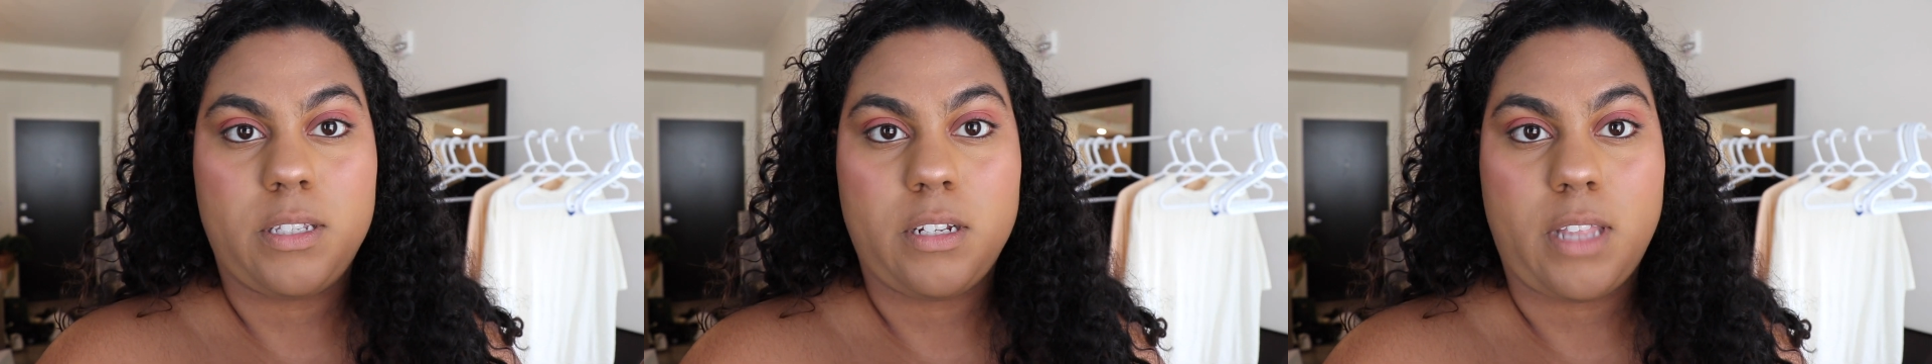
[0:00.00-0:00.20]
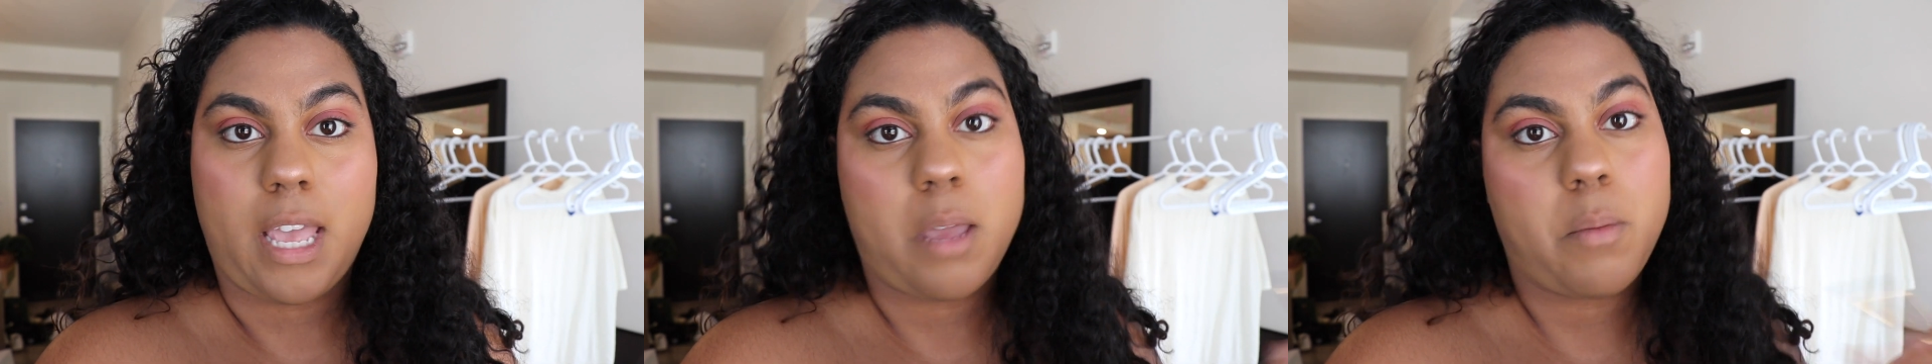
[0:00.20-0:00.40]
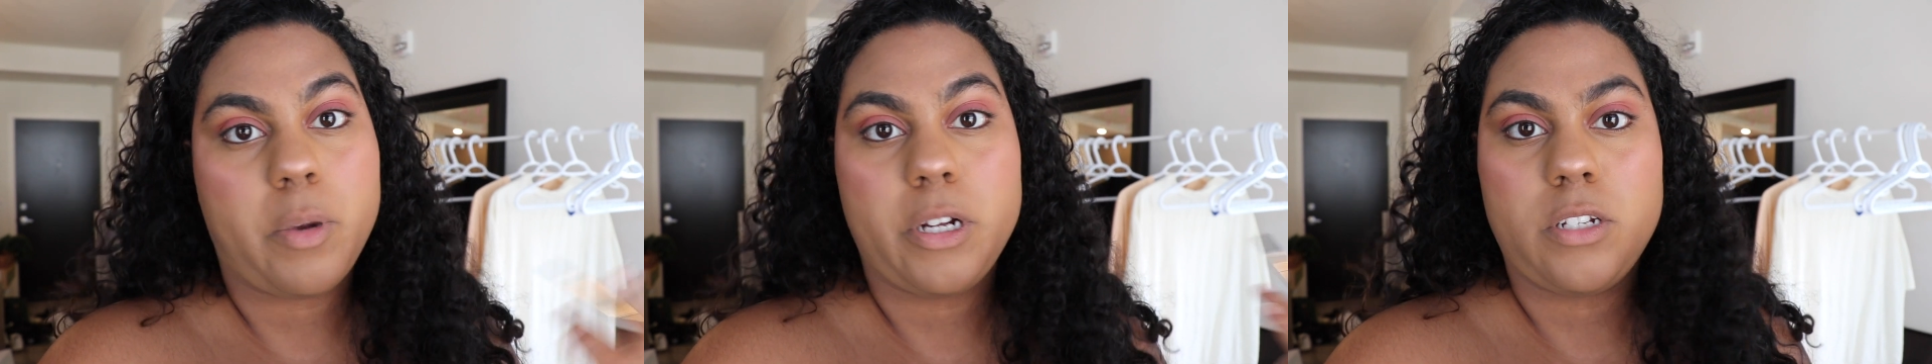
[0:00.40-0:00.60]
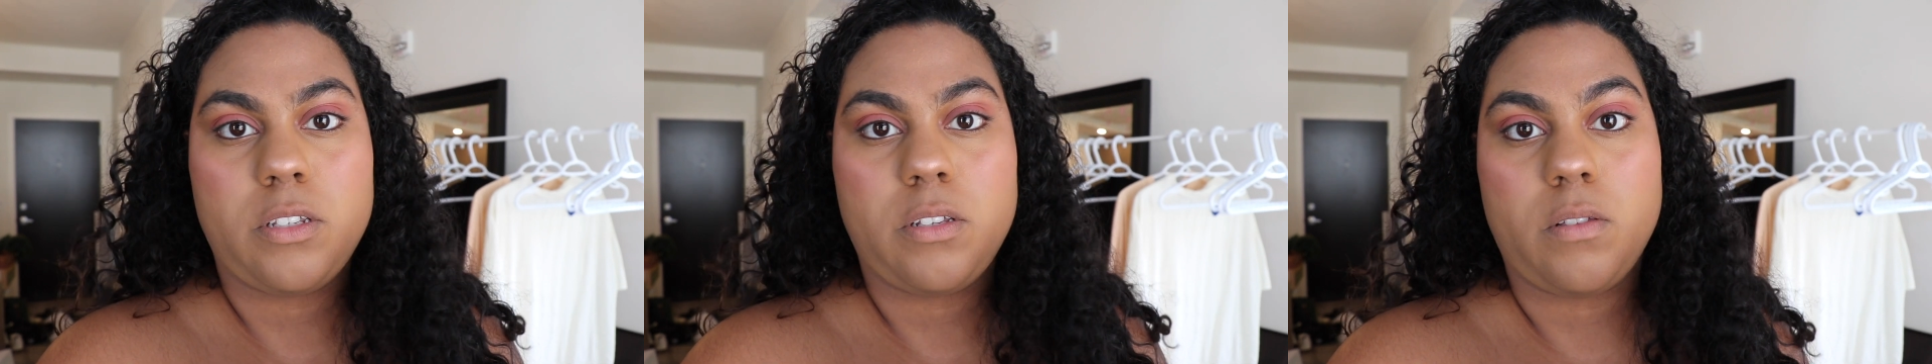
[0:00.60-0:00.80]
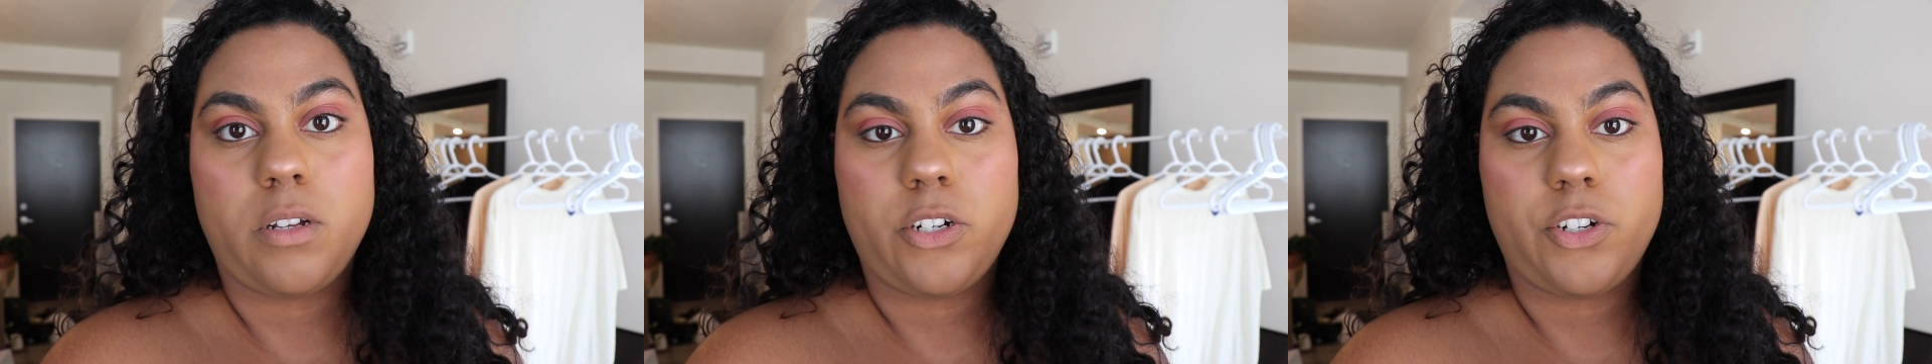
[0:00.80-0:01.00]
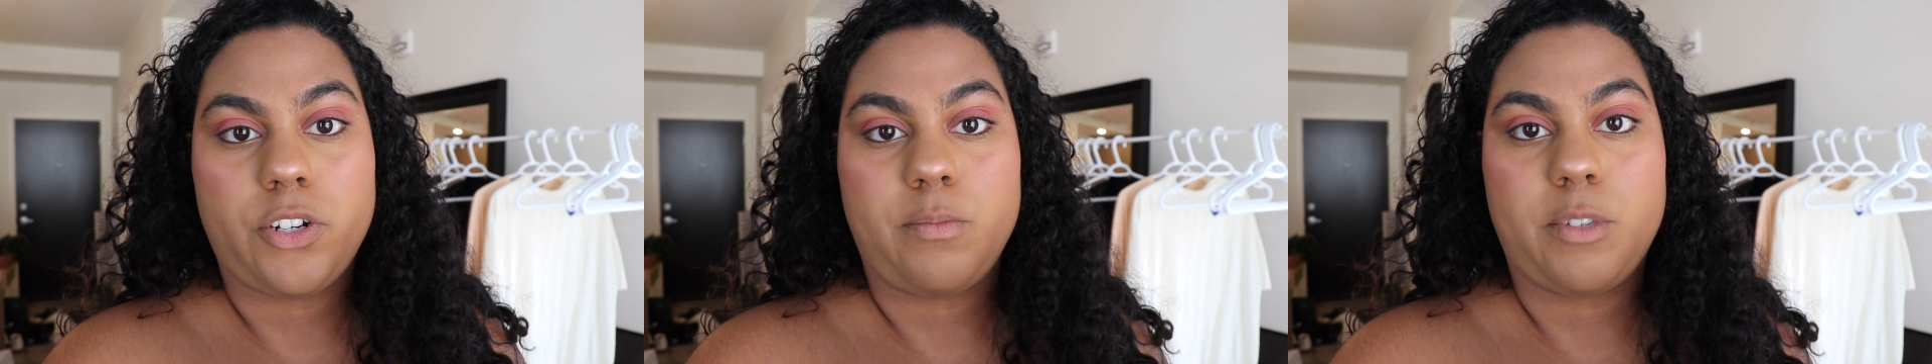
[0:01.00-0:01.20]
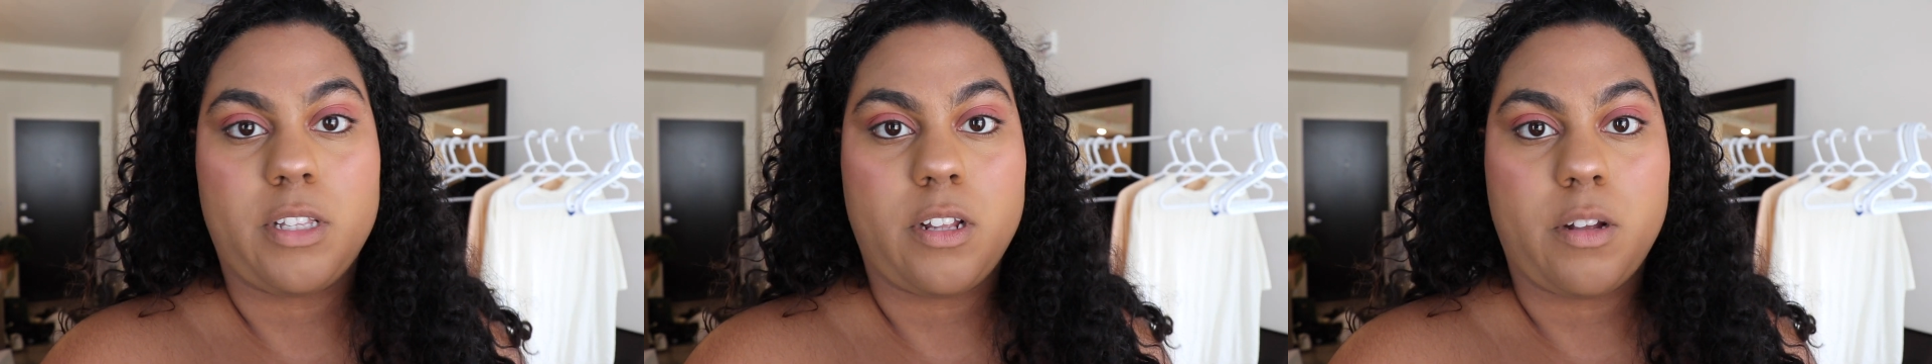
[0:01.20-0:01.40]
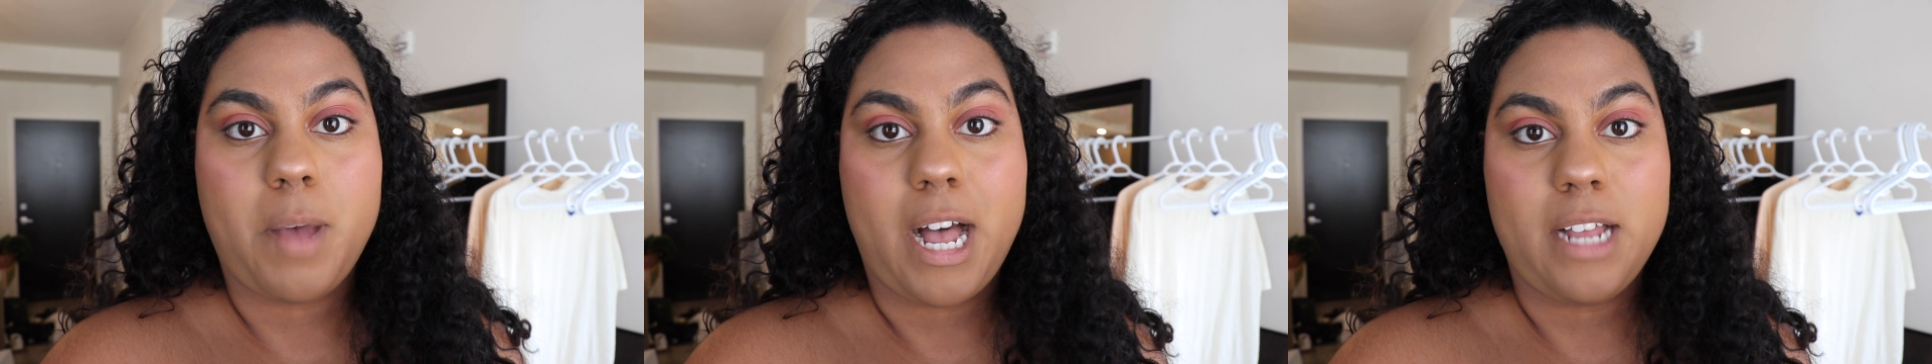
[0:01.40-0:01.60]
to like pursue their dreams
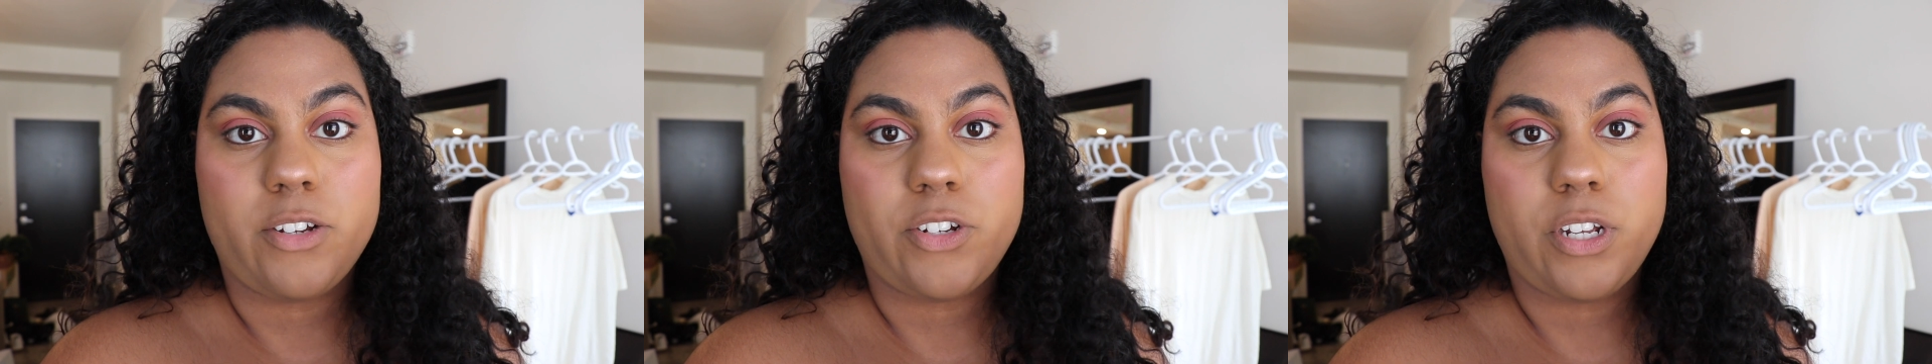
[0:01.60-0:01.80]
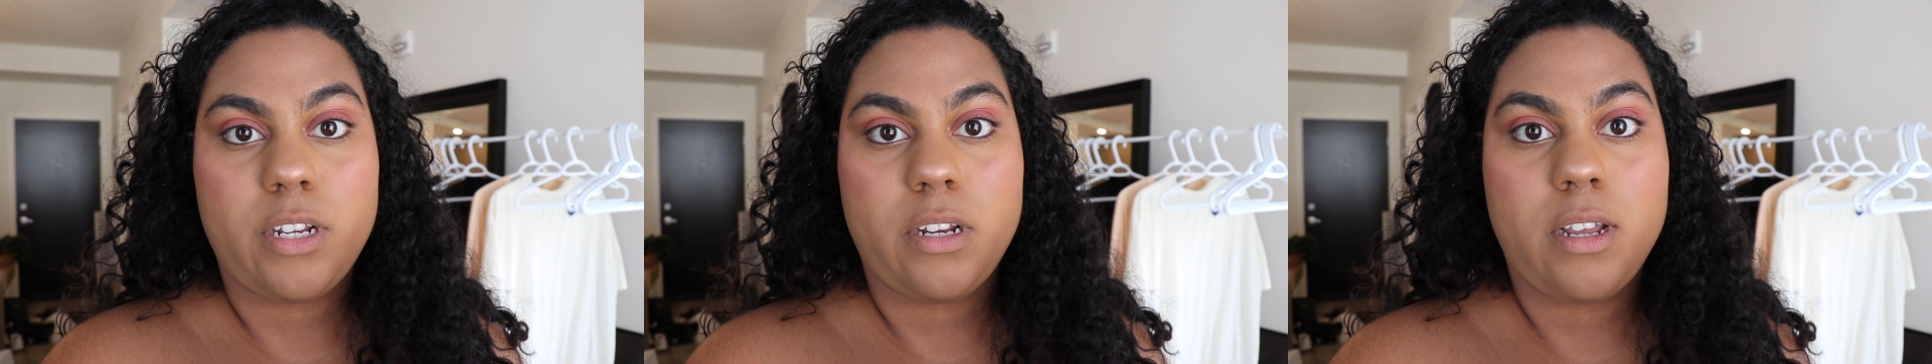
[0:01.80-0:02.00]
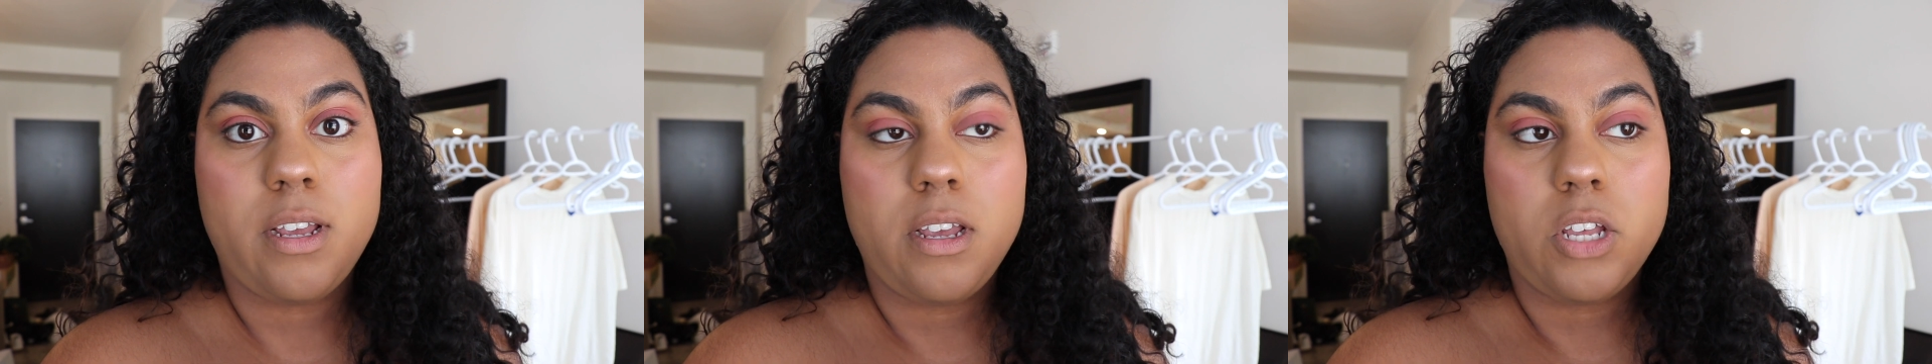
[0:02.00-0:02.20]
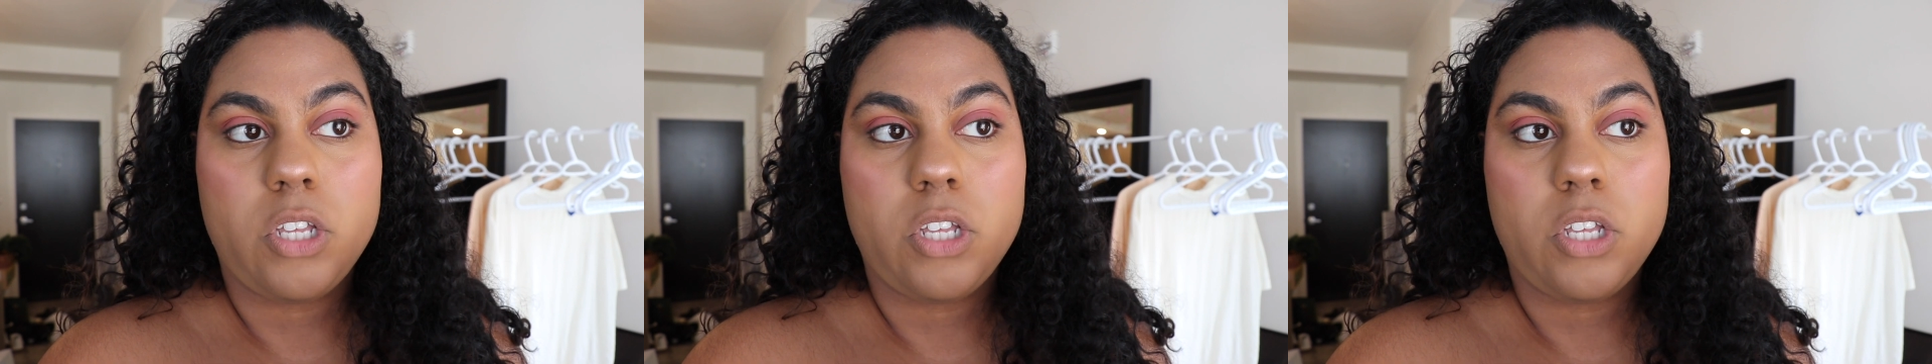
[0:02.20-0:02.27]
and their passion.